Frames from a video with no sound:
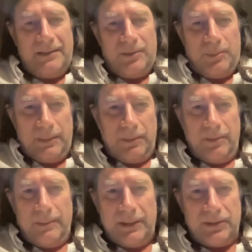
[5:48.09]
to people
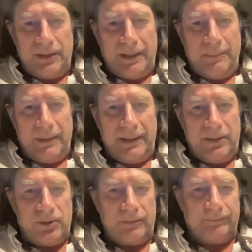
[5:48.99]
about your
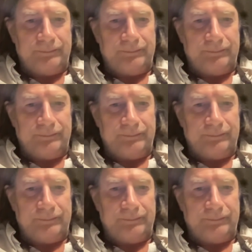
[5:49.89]
application.